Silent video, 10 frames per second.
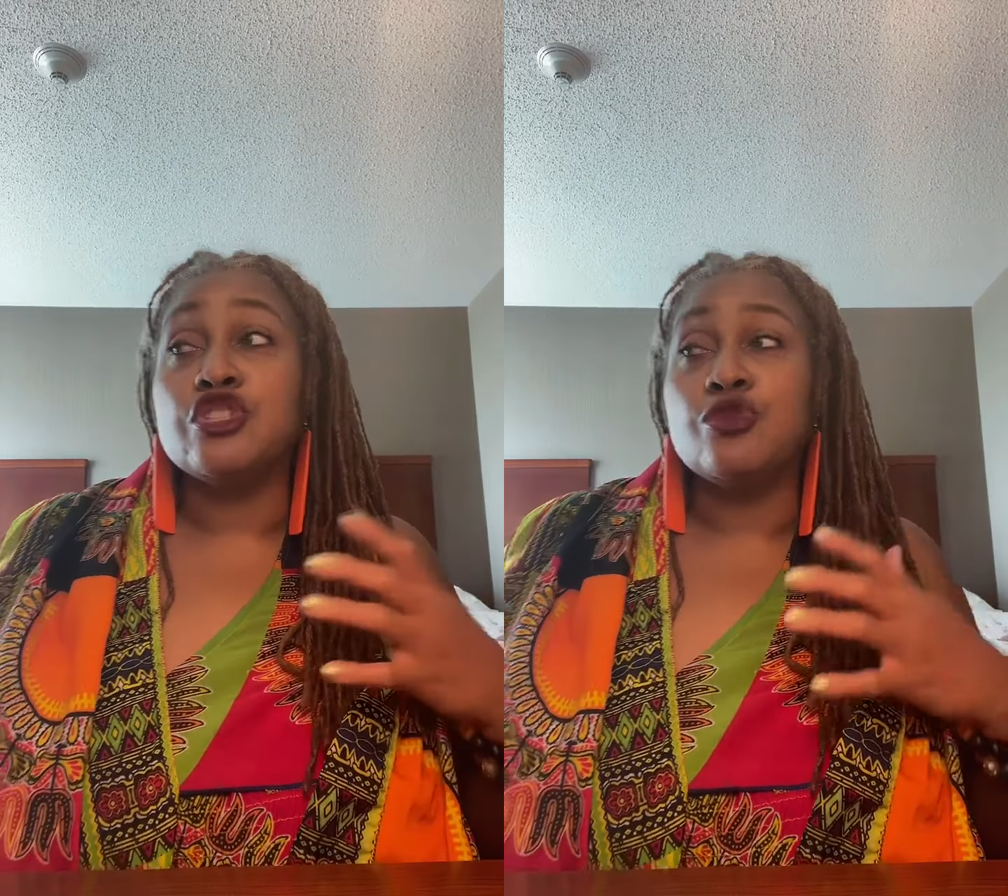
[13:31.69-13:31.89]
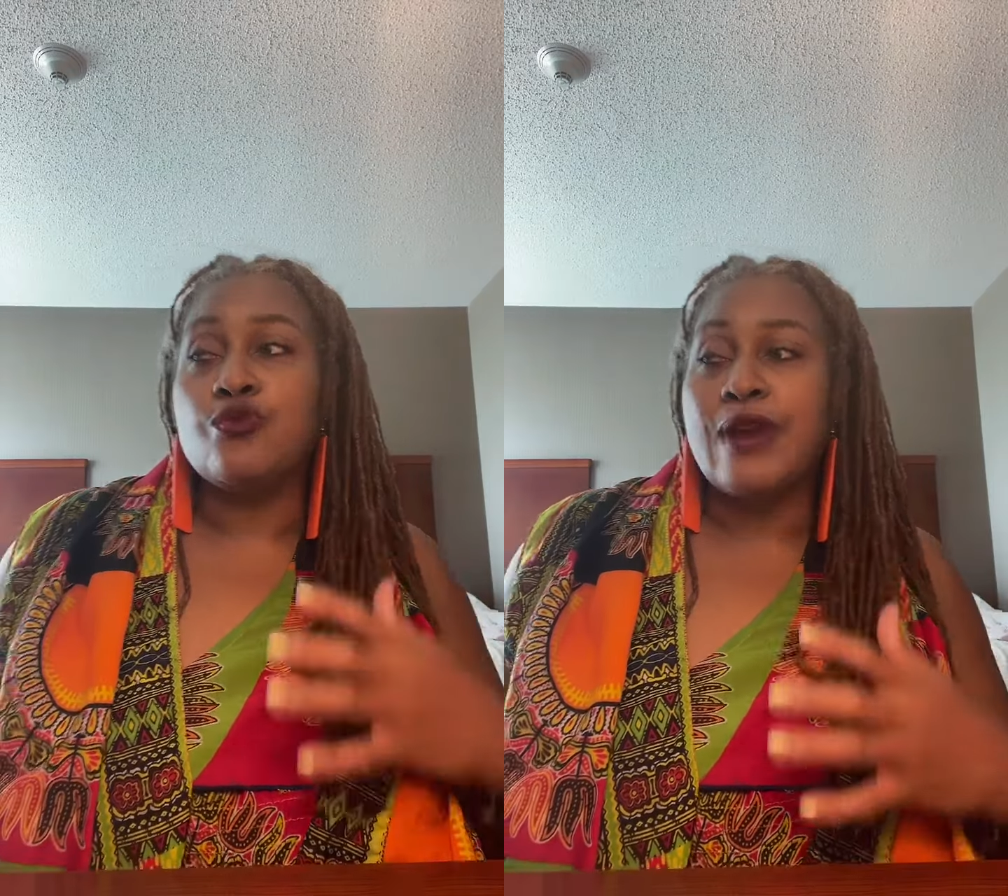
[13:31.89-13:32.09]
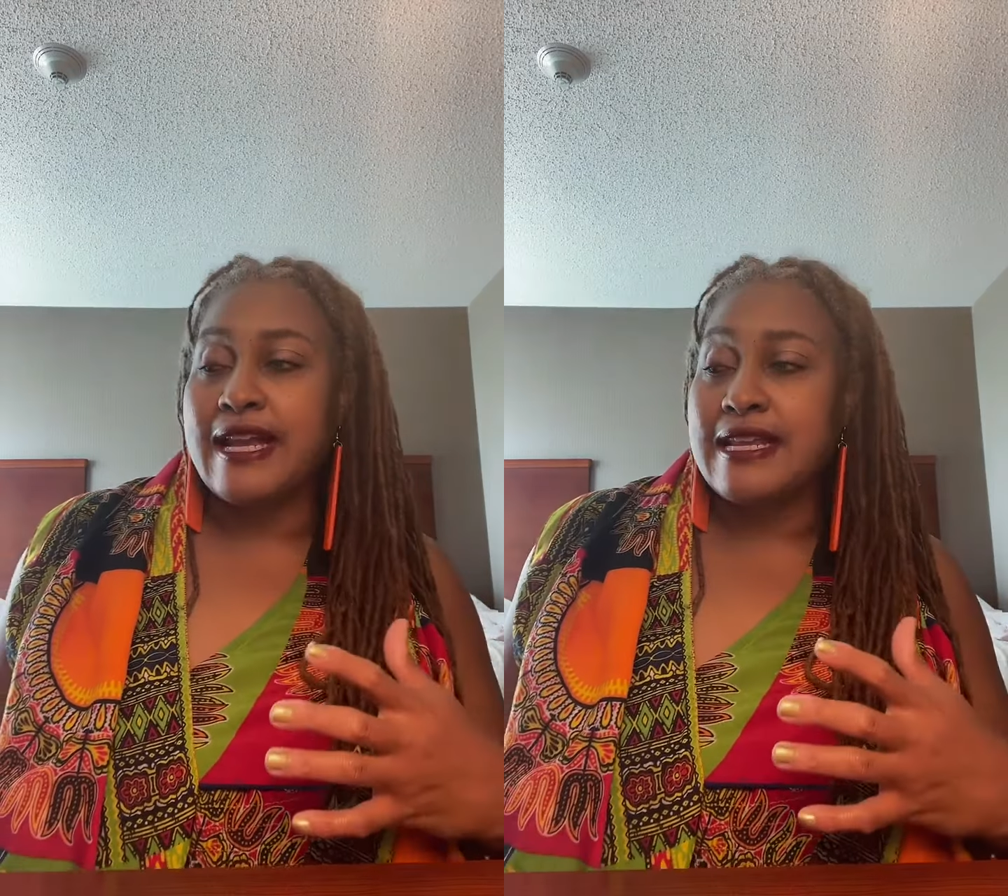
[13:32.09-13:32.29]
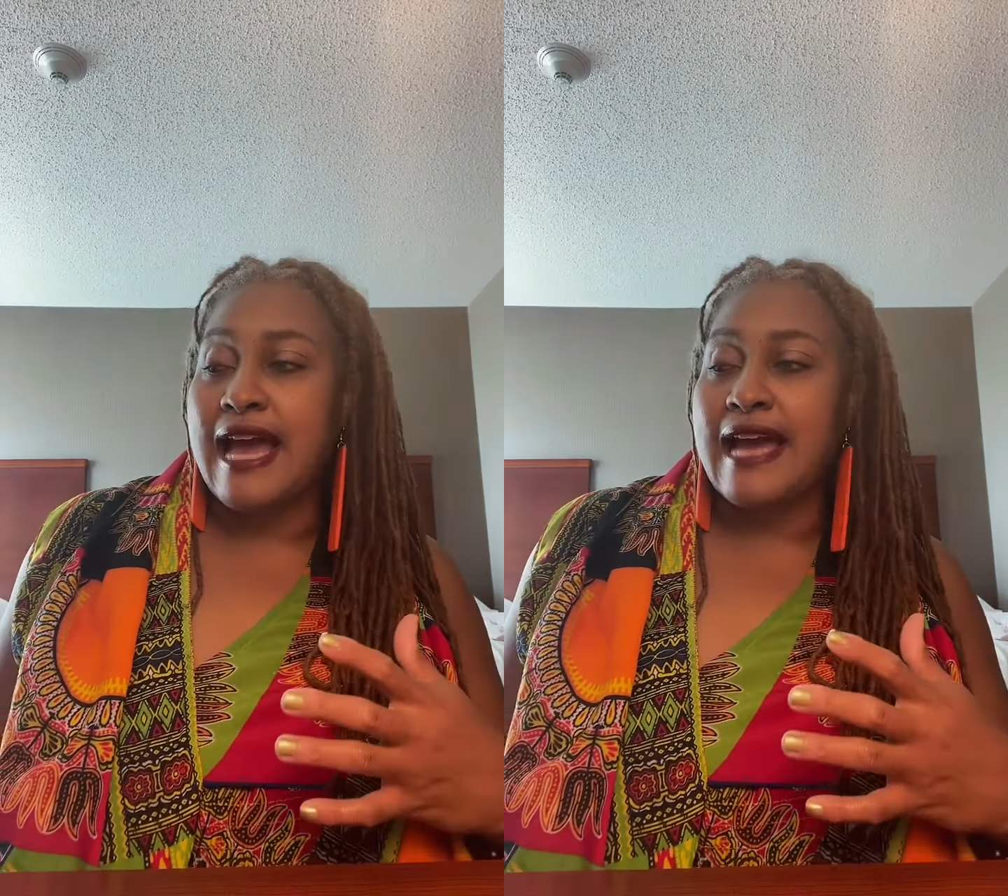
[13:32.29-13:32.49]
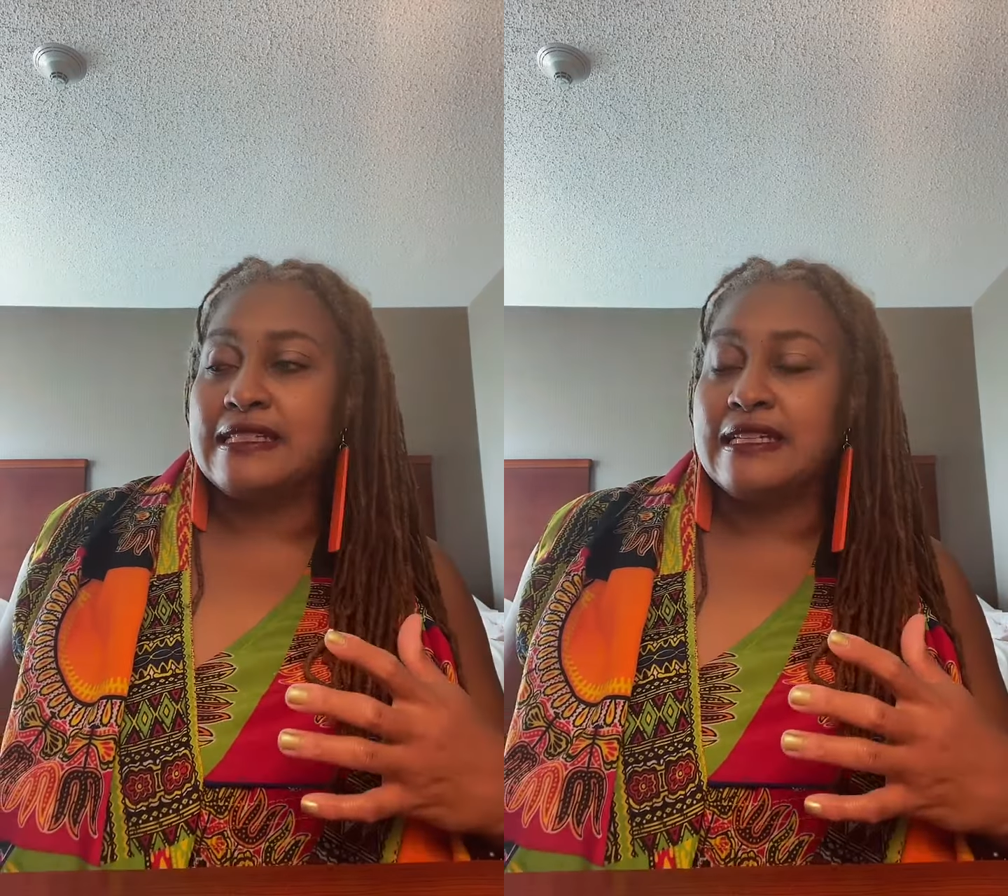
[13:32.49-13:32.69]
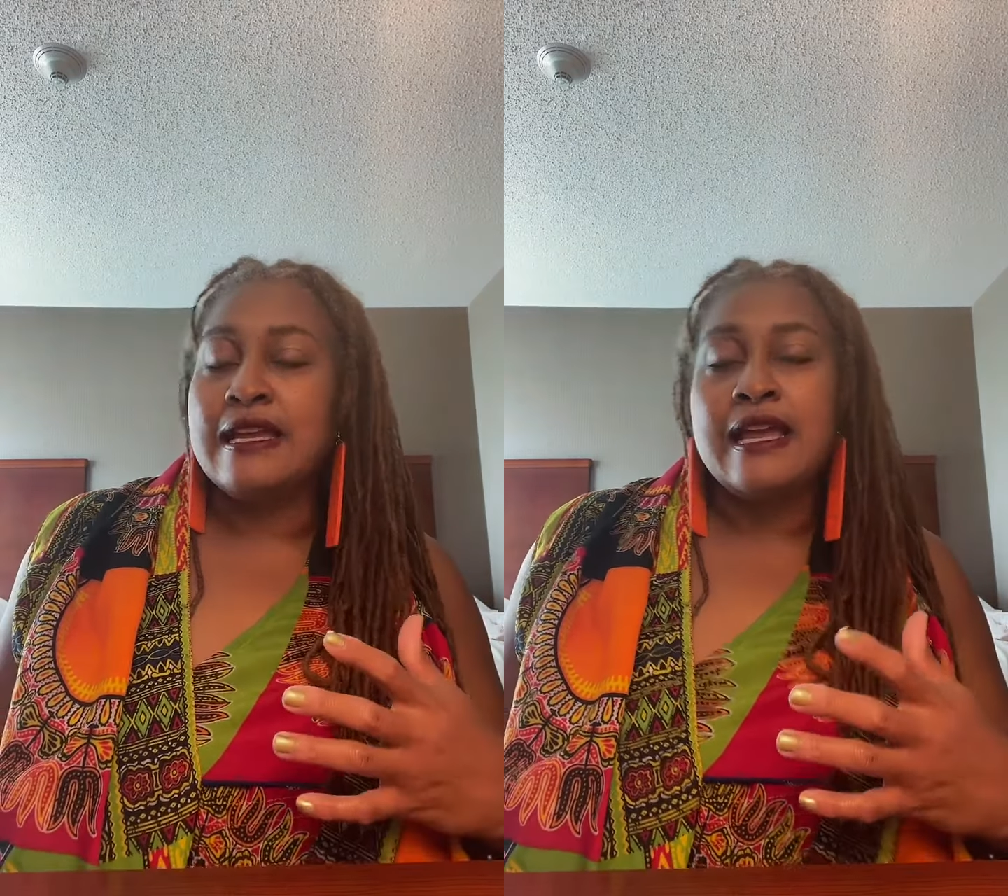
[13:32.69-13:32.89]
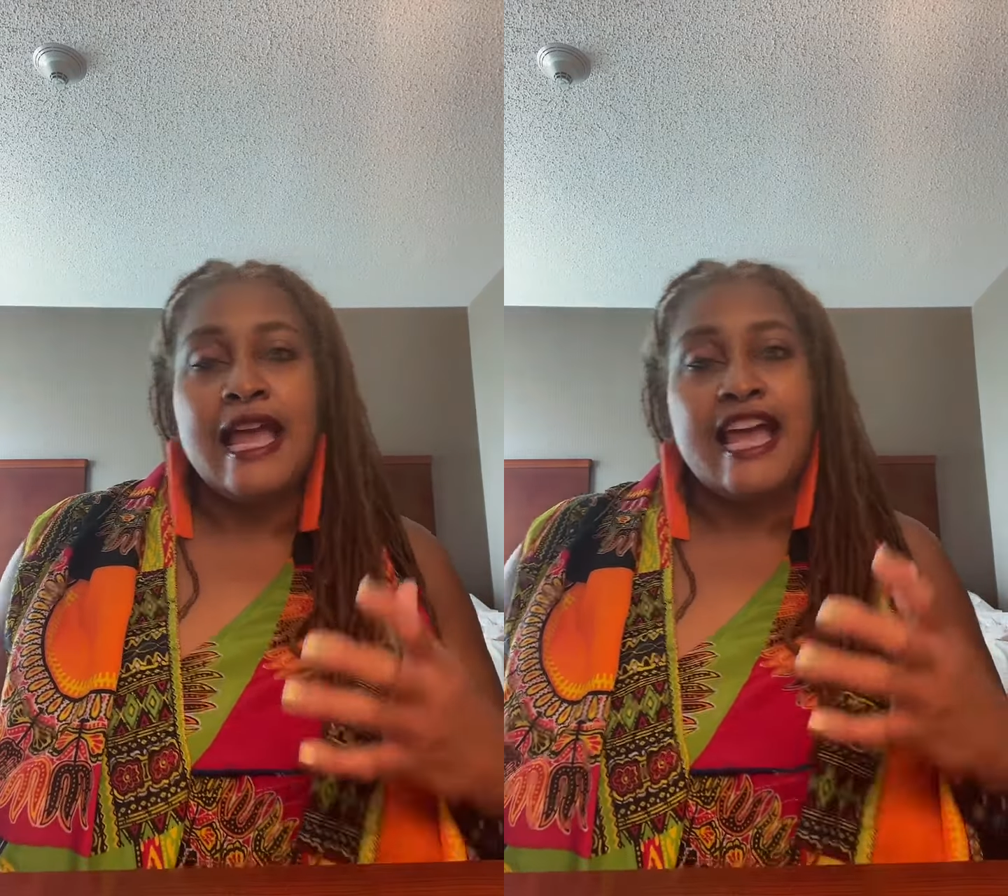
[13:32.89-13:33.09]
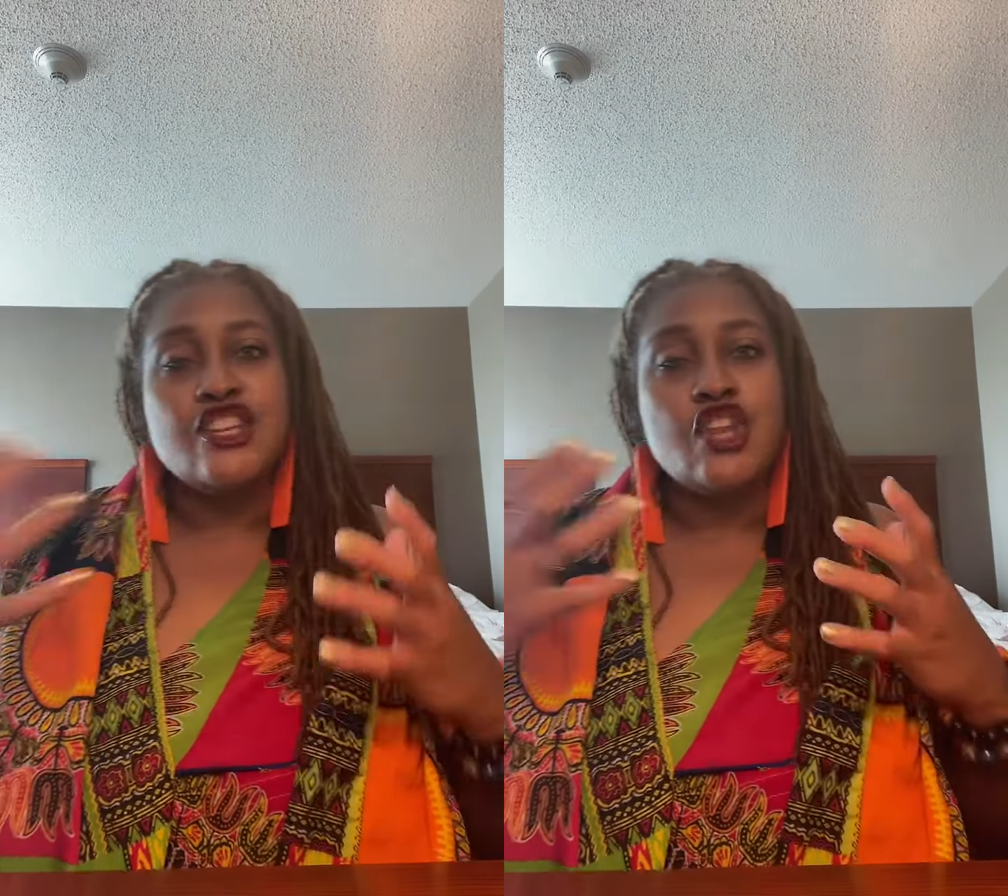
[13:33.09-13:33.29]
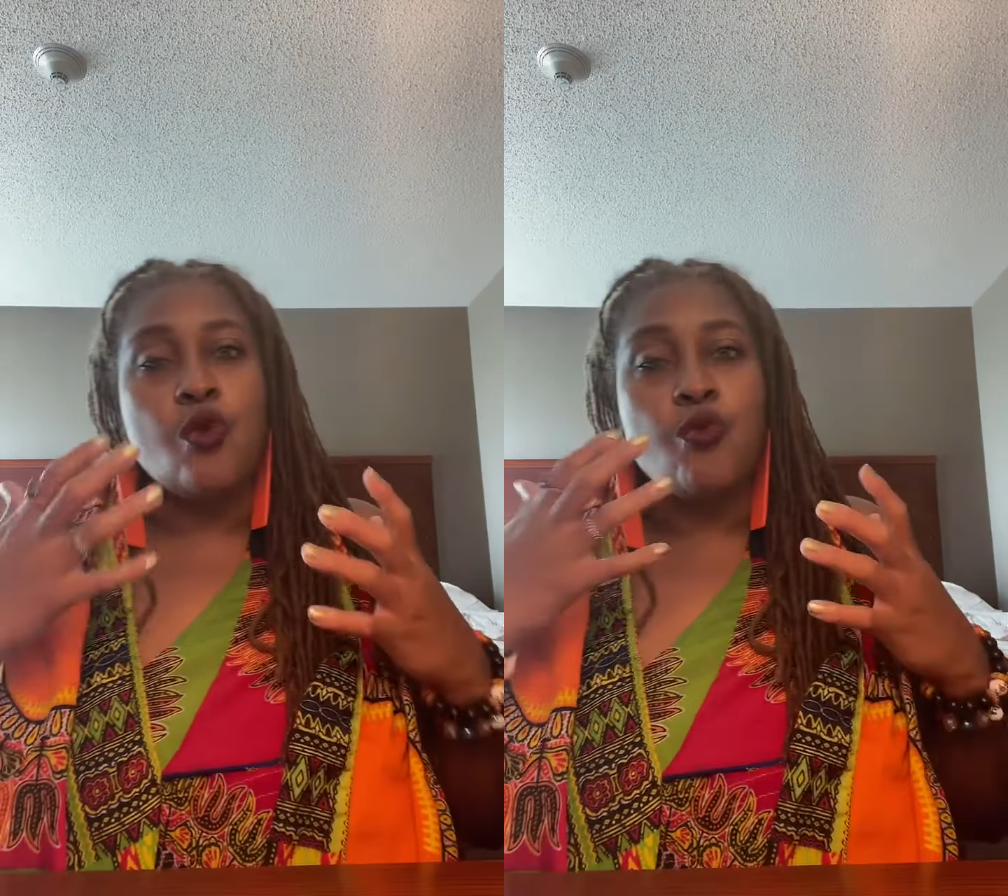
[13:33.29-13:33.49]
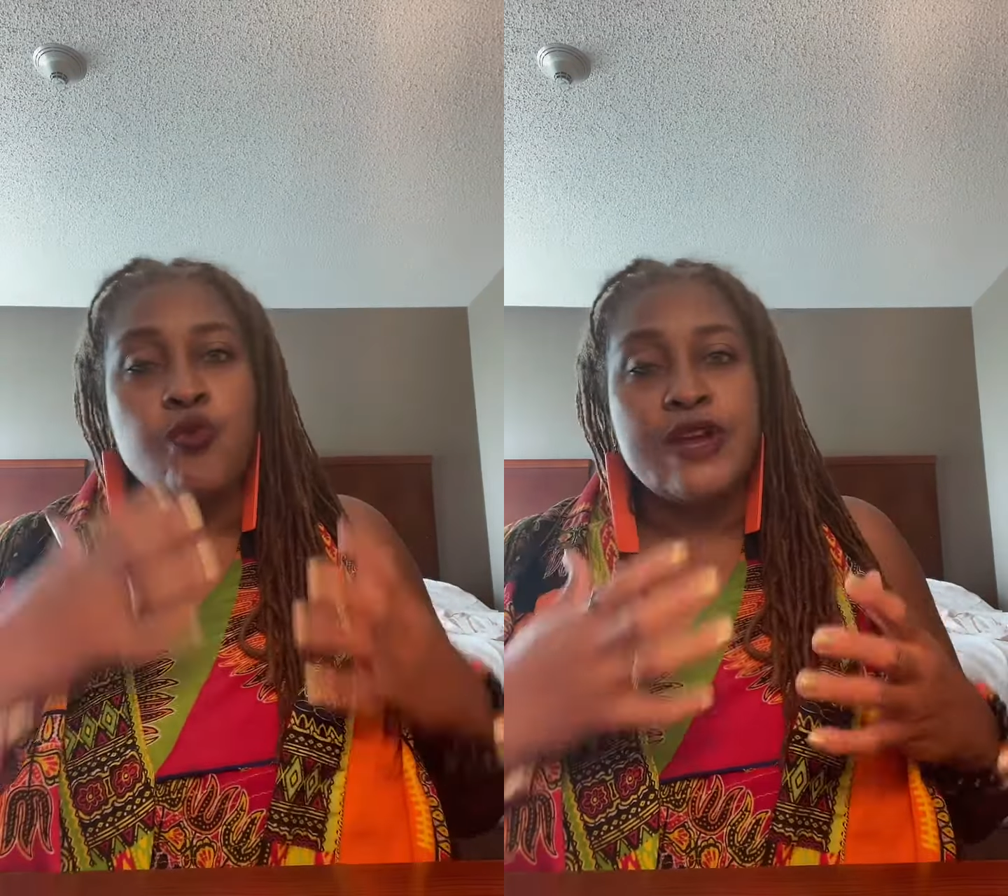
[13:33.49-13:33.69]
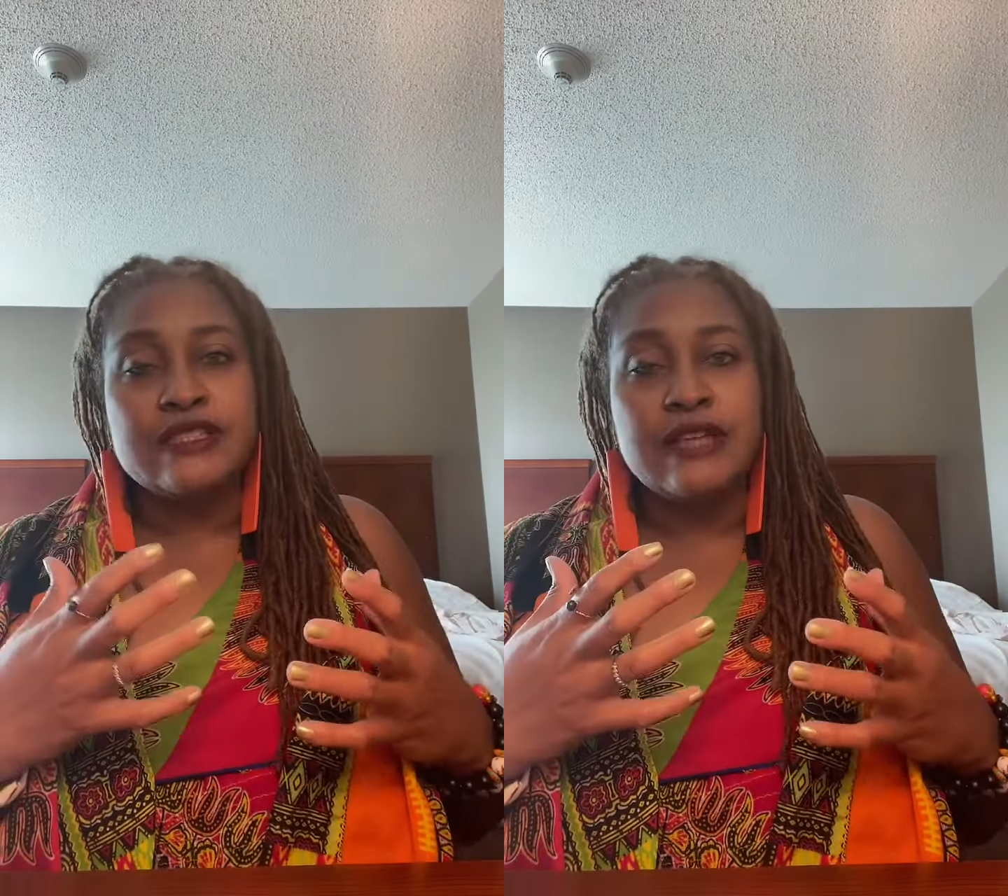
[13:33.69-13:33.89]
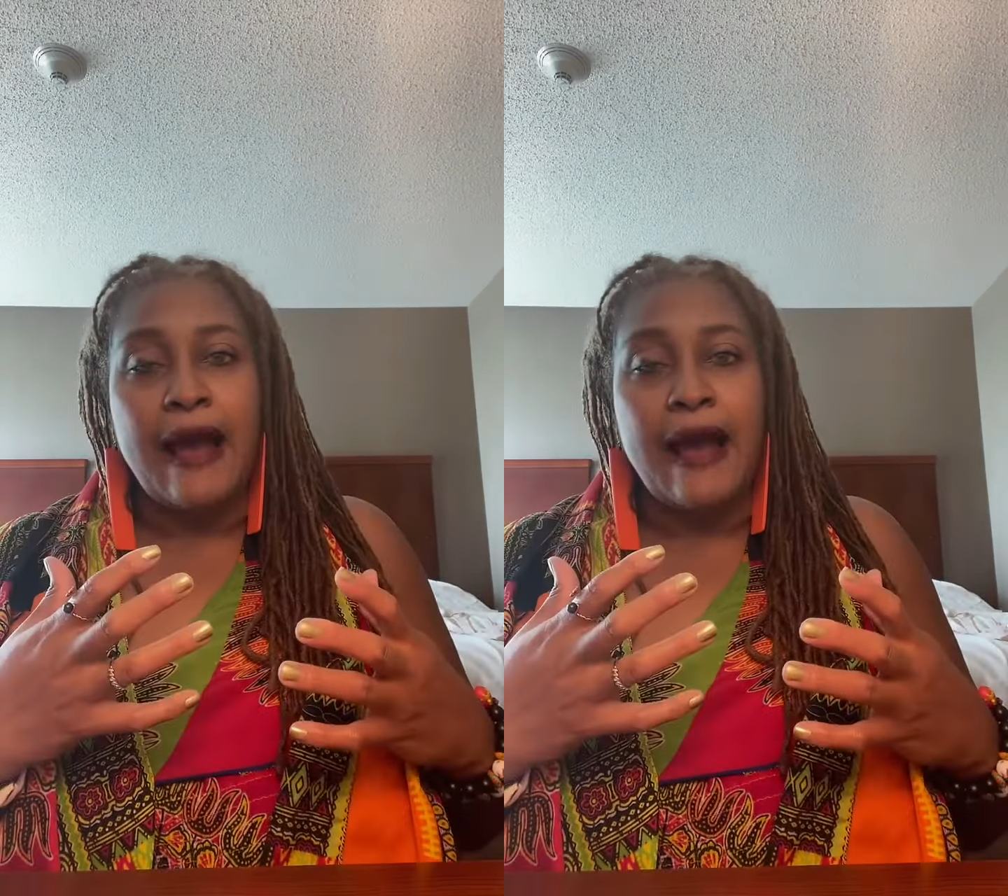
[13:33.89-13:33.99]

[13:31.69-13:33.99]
to recognize it and know when,